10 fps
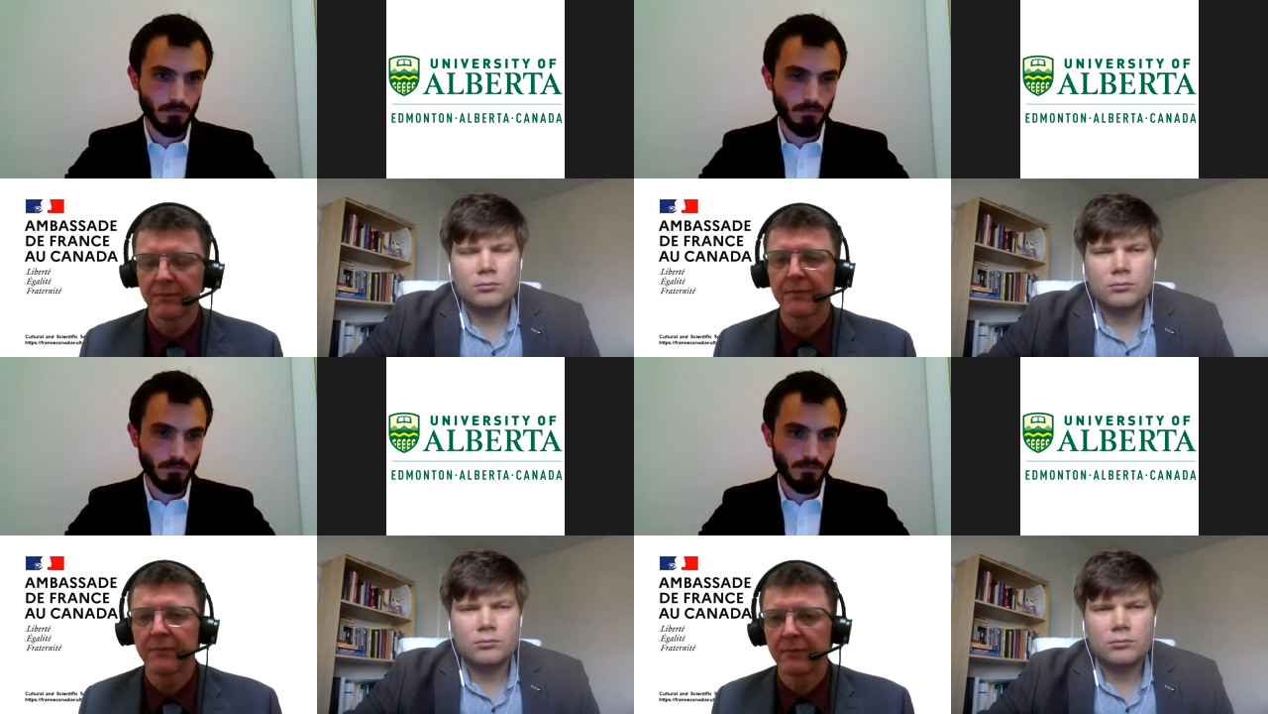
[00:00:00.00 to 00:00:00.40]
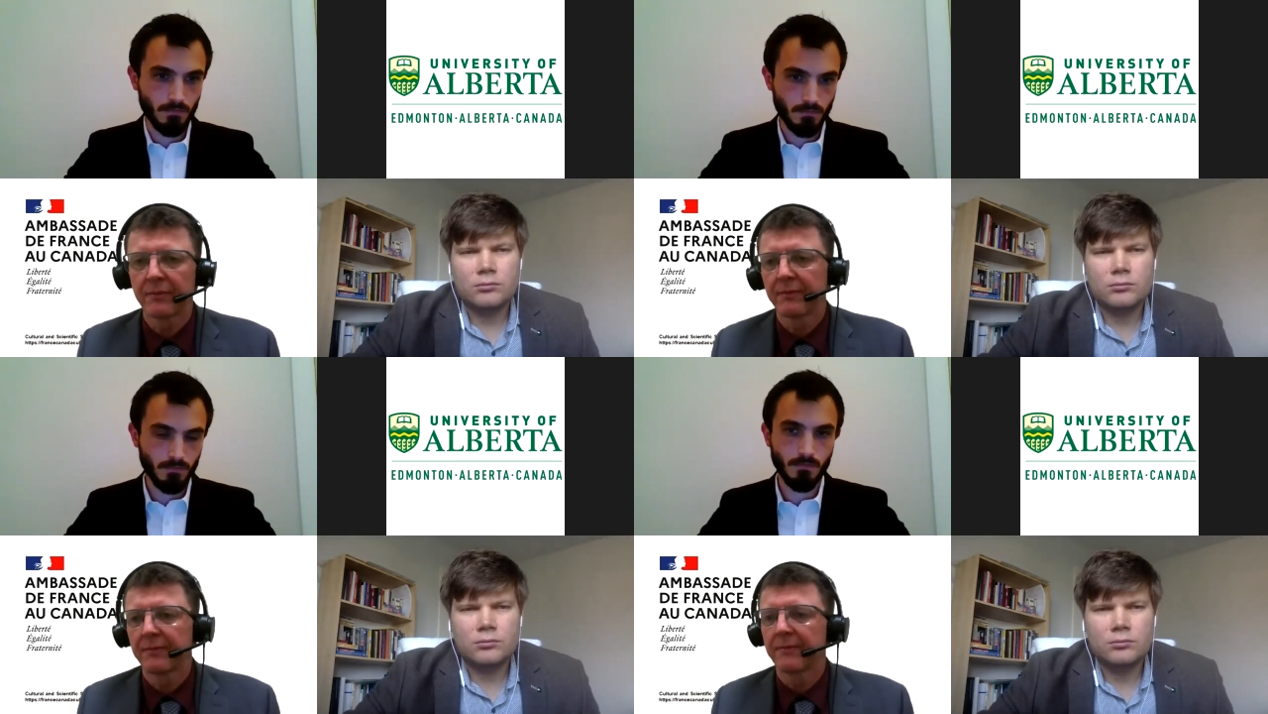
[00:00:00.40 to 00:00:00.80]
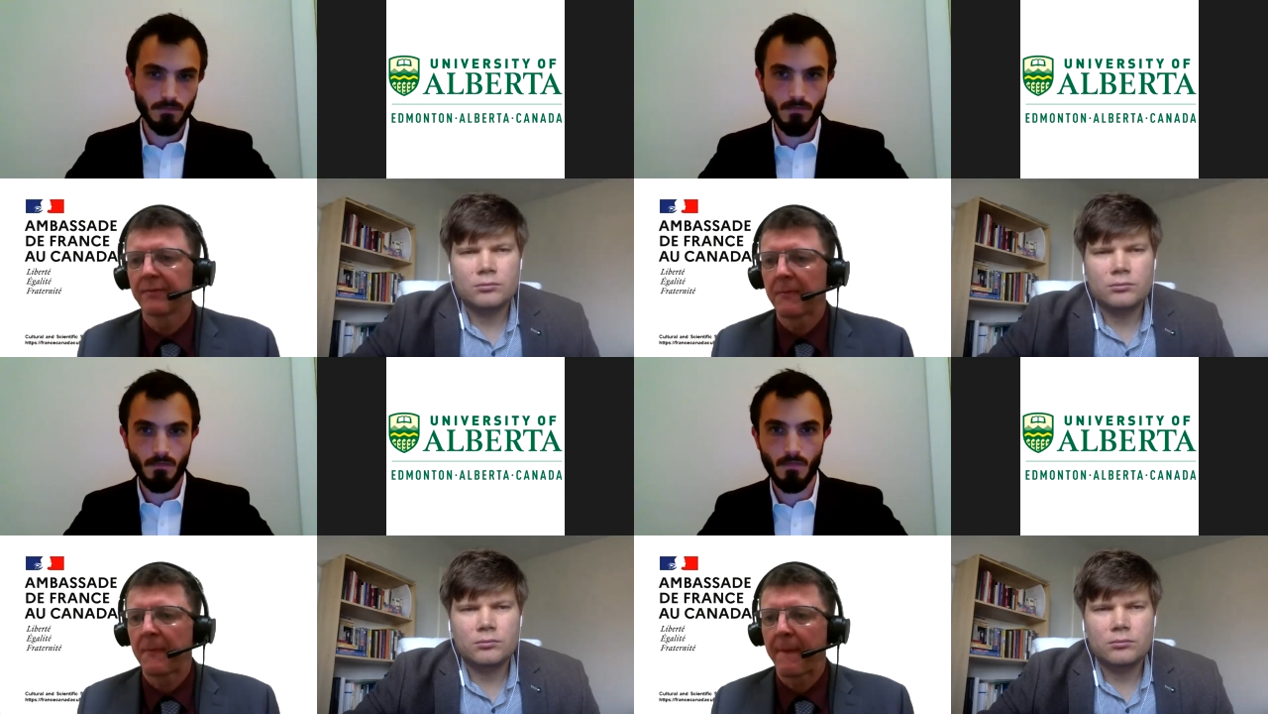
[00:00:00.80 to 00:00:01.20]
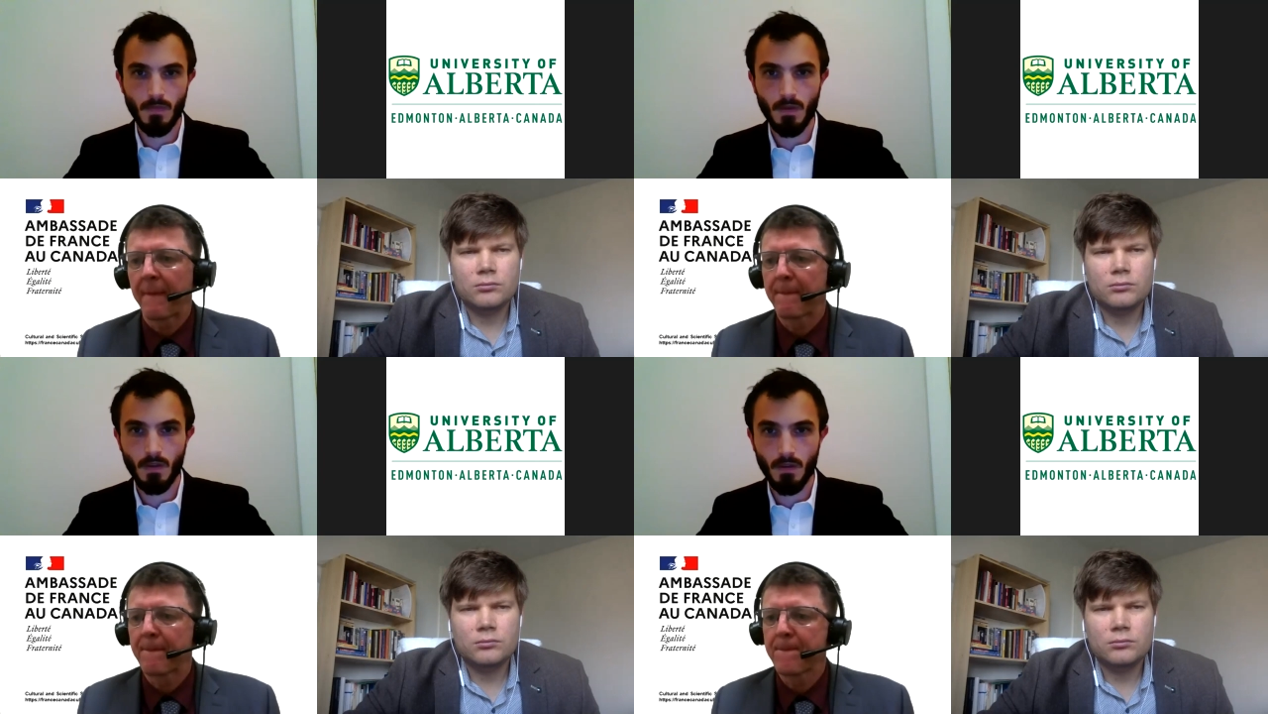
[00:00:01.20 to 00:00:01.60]

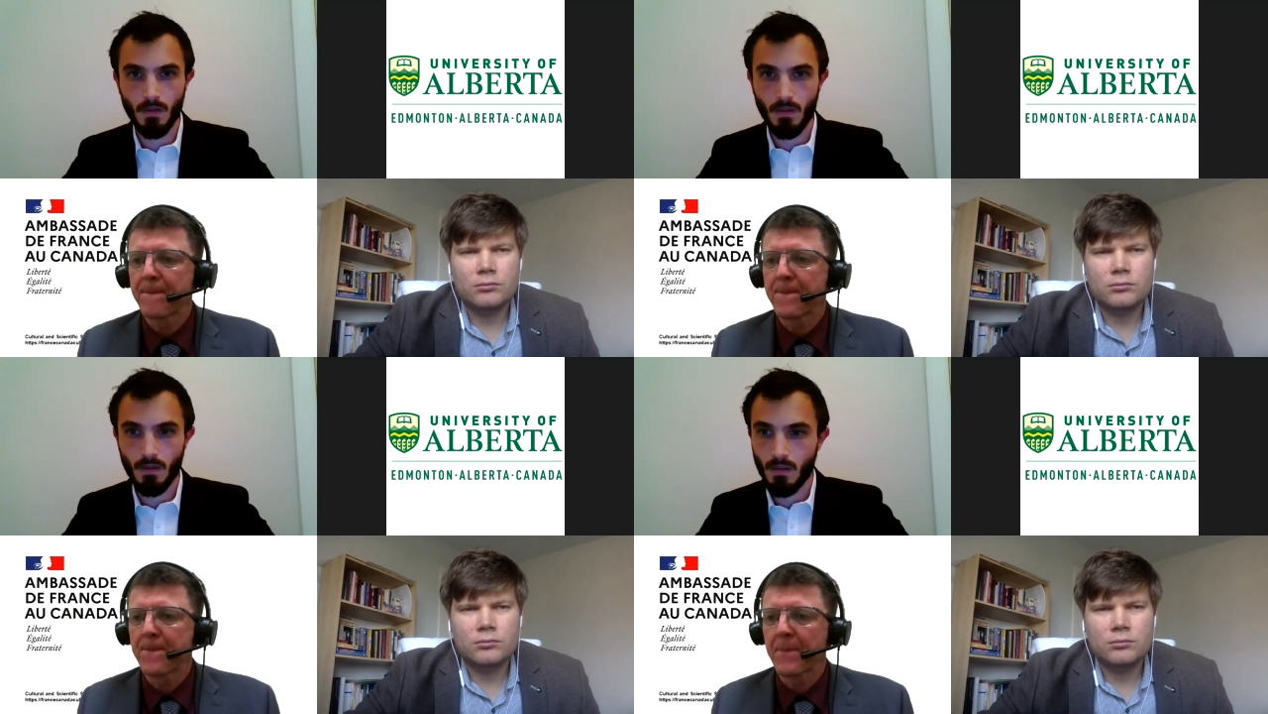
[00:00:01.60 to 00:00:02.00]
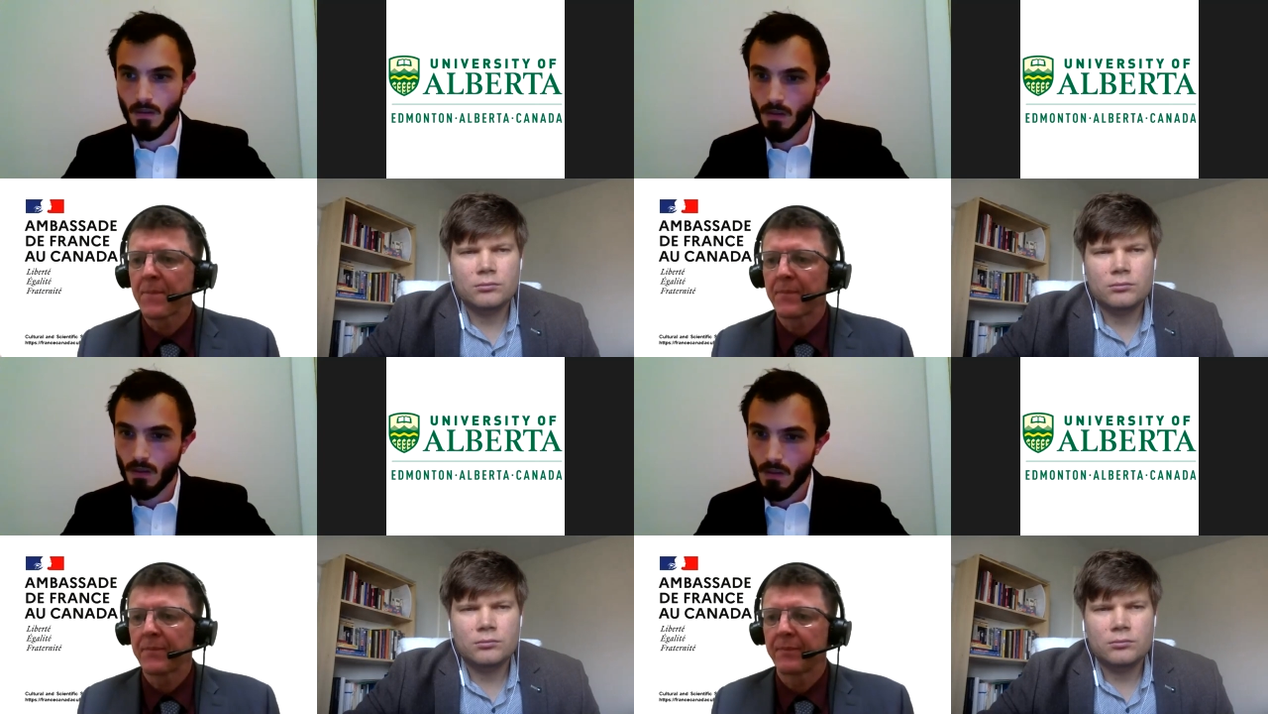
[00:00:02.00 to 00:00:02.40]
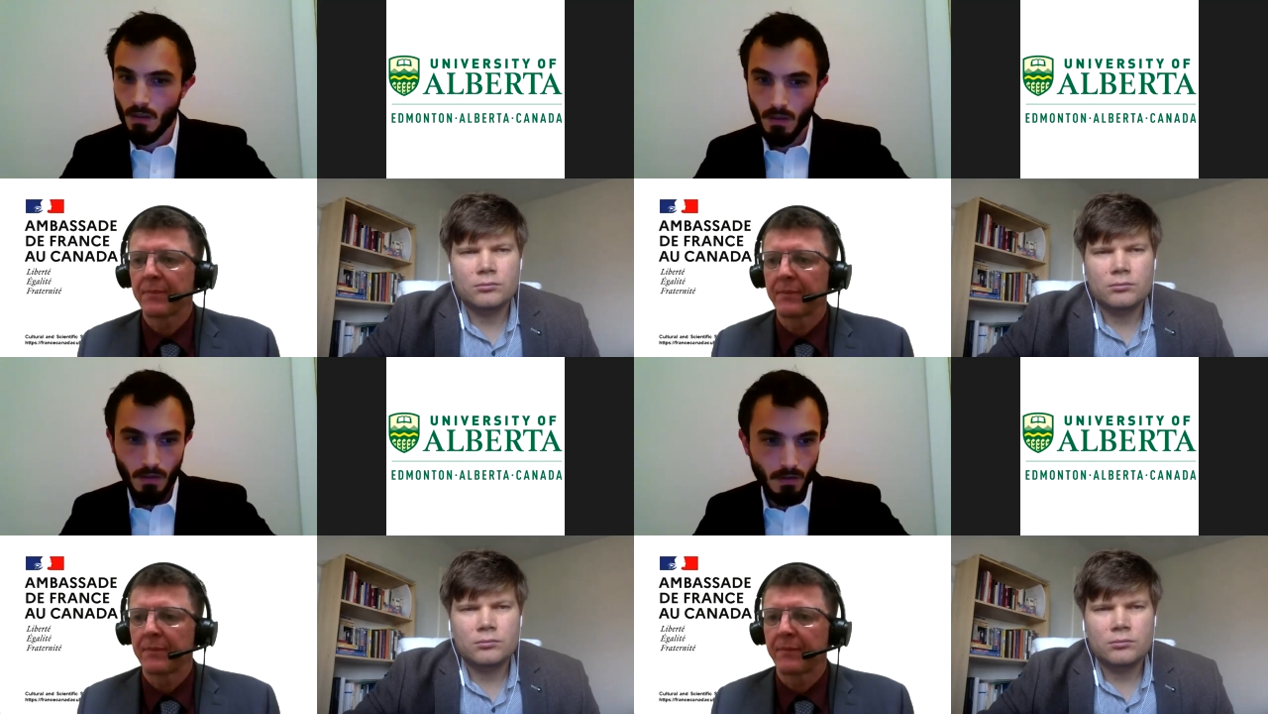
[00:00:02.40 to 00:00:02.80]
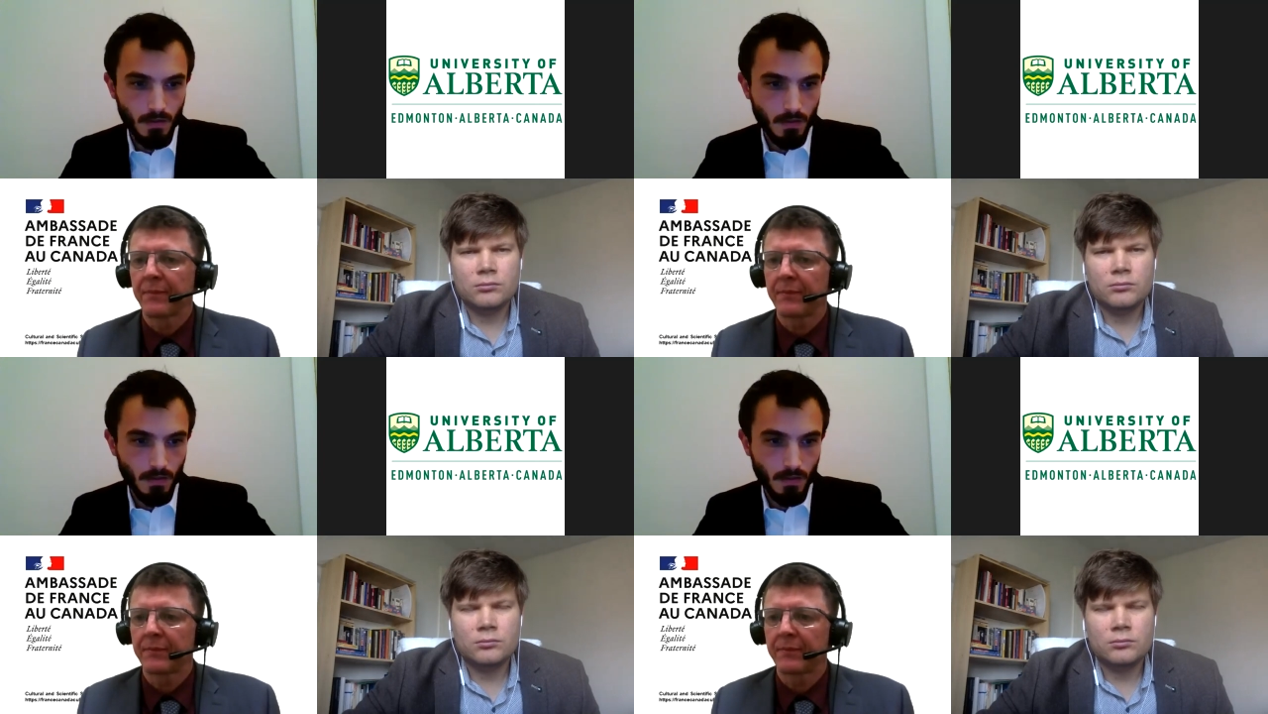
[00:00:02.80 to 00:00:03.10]
No one is speaking in this clip.